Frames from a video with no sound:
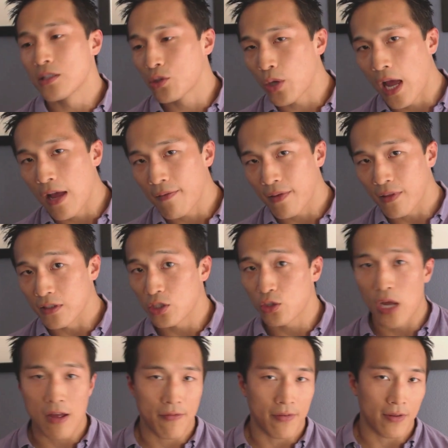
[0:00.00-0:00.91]
There's
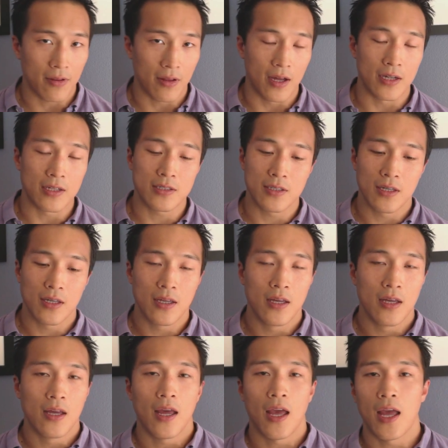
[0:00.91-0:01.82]
traffic
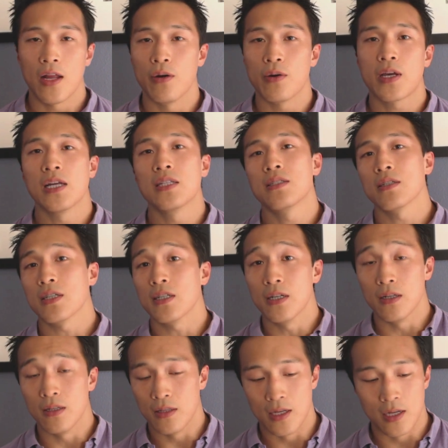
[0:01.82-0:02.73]
lights, and all kinds
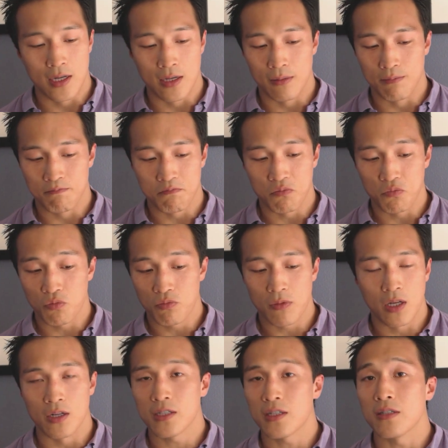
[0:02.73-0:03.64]
of good,
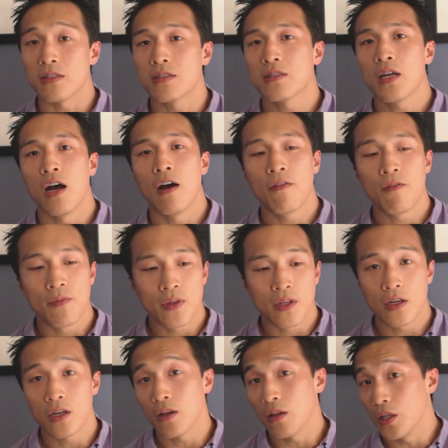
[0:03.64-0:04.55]
good stuff,
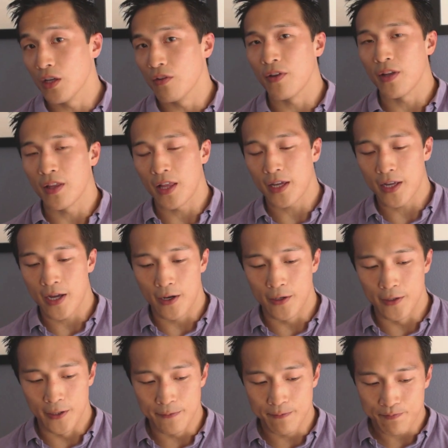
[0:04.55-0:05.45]
good living, they
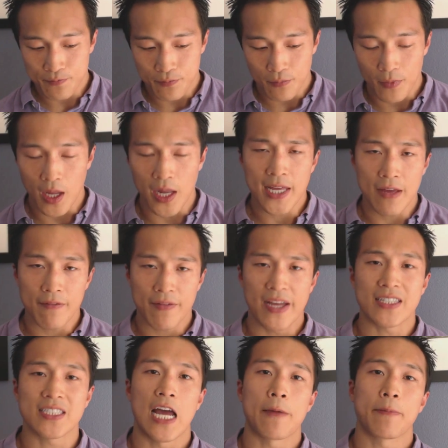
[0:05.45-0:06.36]
call it. And
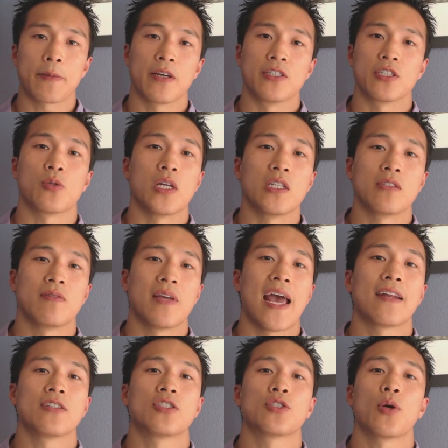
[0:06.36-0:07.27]
again, we had time
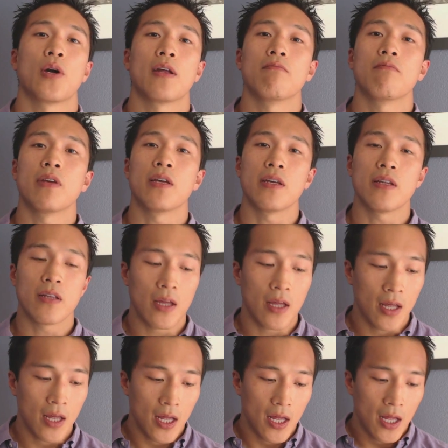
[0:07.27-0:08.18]
constraints we had to try and meet.
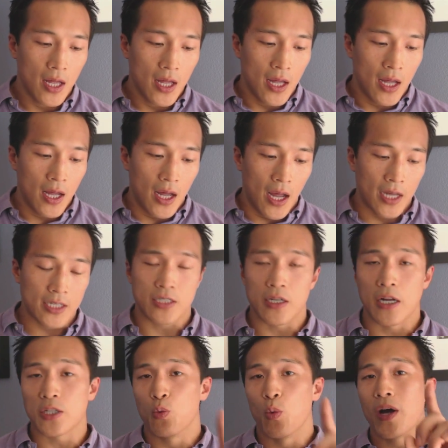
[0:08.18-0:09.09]

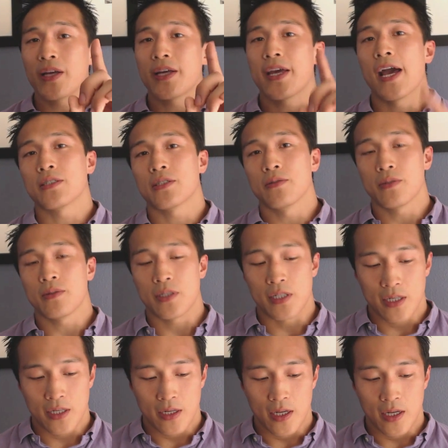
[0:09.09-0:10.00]
And so that was one
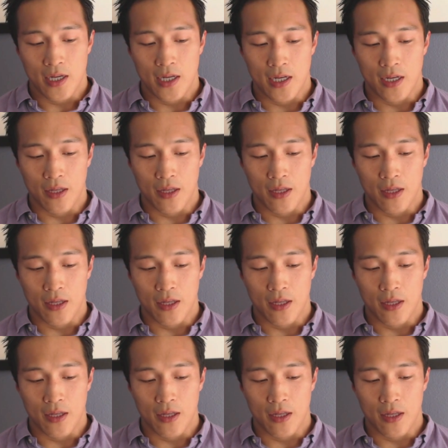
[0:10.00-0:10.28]
casualty.